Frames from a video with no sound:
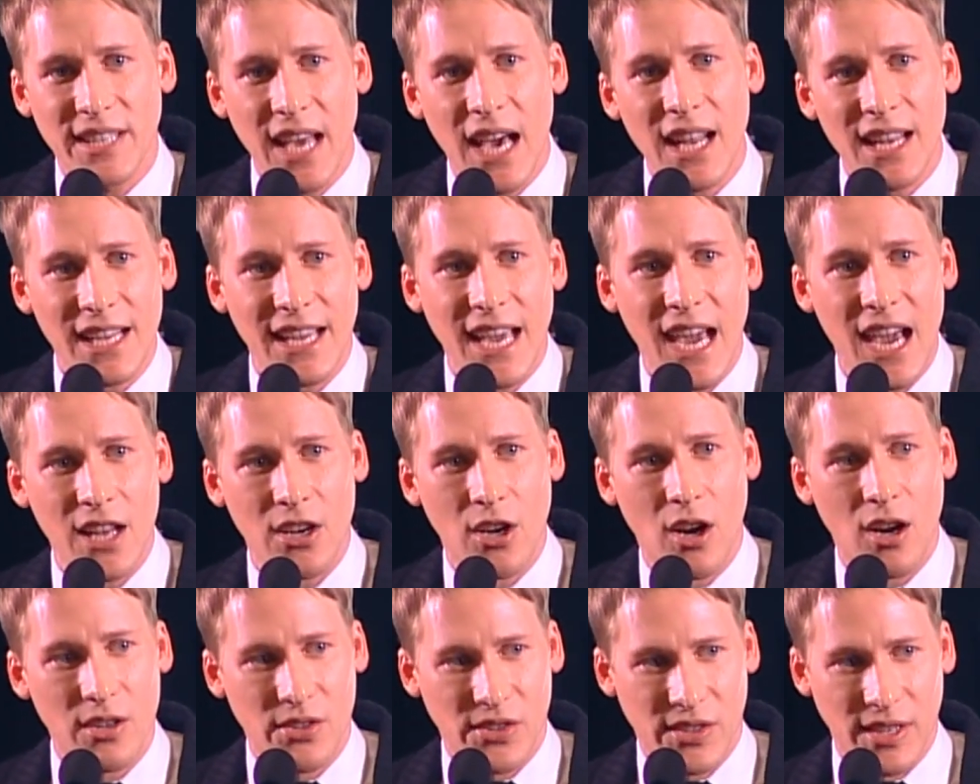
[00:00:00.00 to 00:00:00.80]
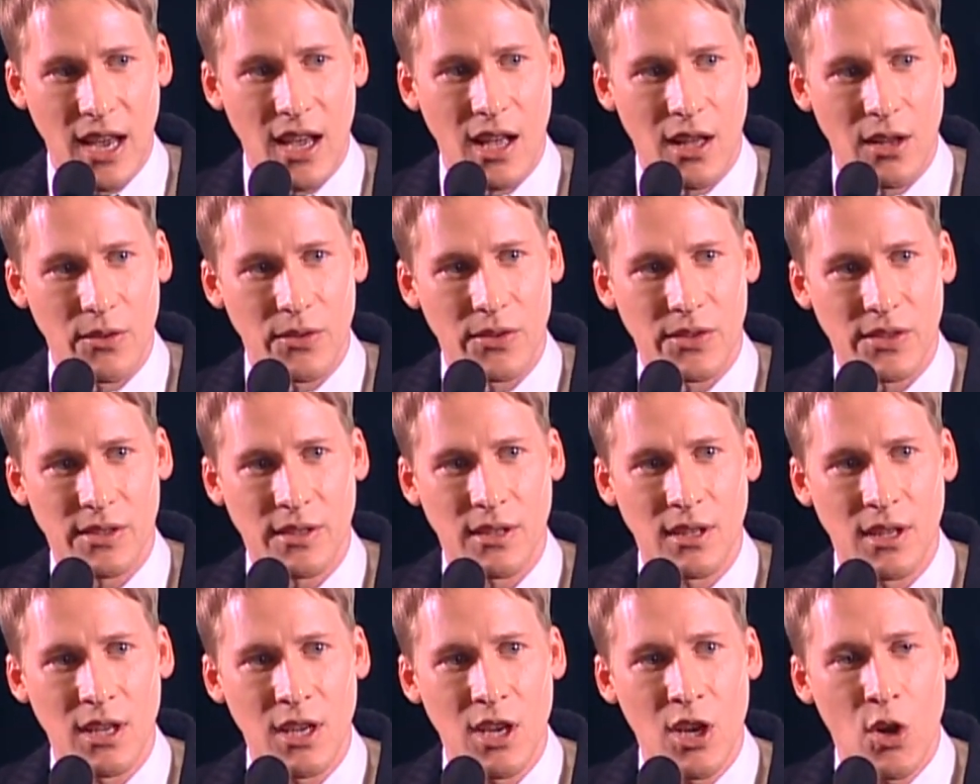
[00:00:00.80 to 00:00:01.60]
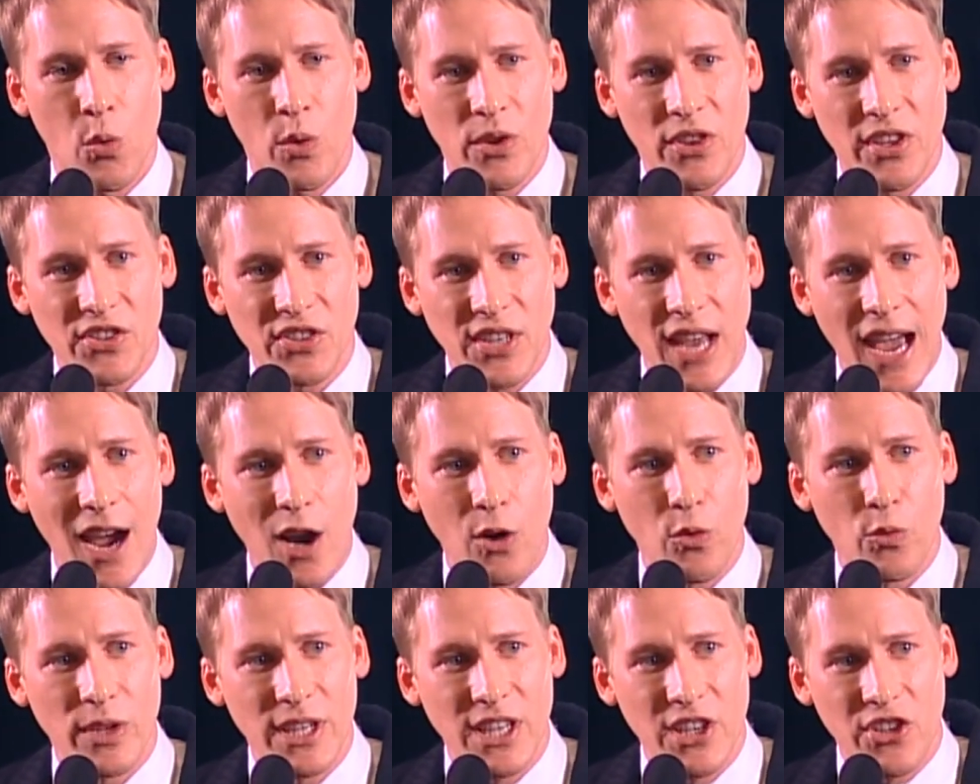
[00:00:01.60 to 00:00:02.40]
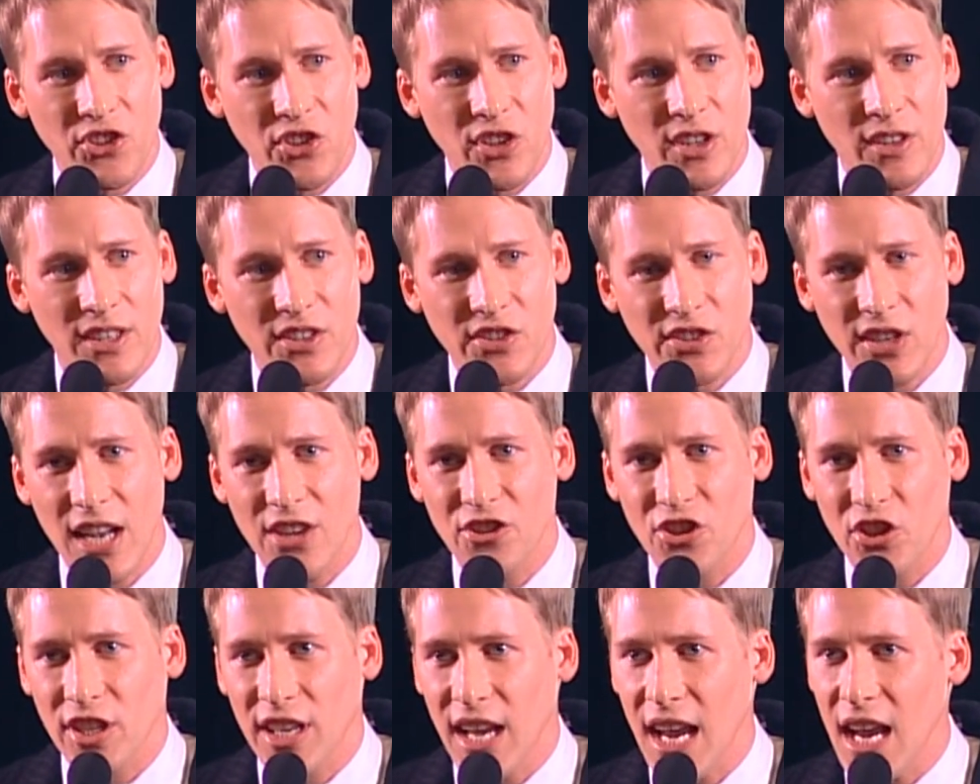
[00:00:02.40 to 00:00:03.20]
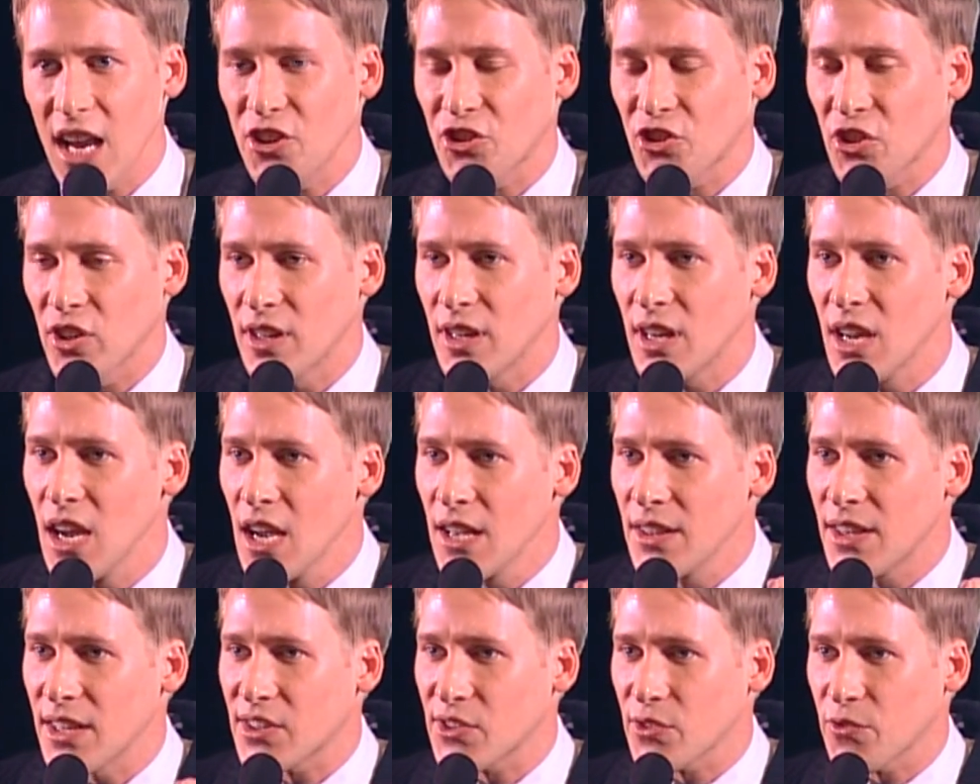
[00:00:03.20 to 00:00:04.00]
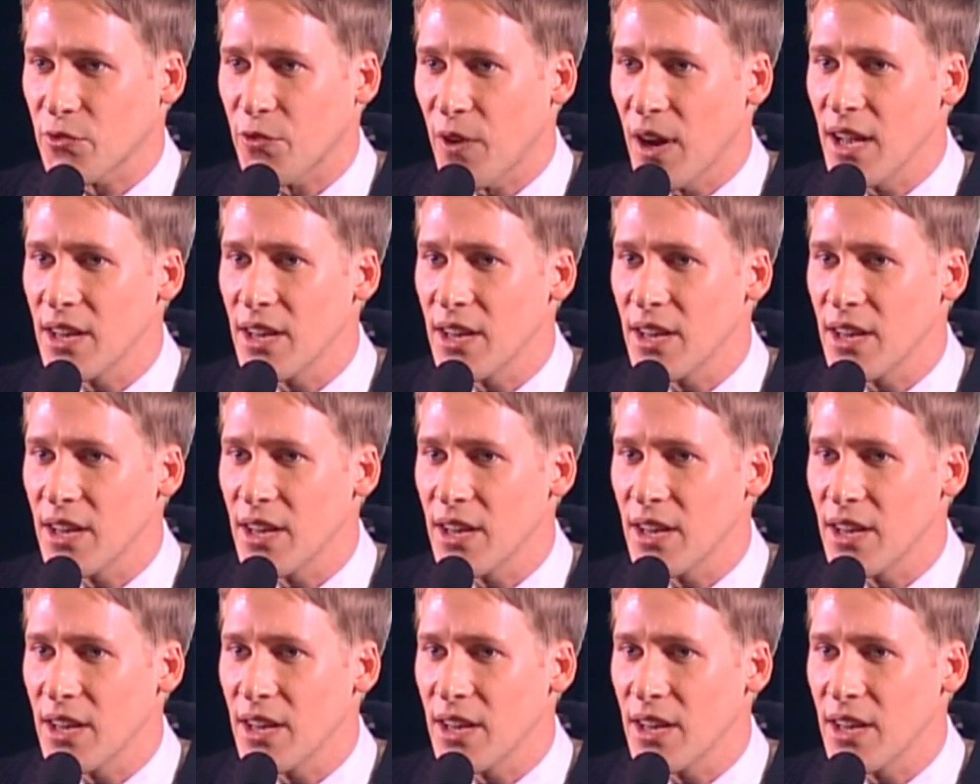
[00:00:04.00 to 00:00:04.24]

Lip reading: to rededicate ourselves with this outreach, this education,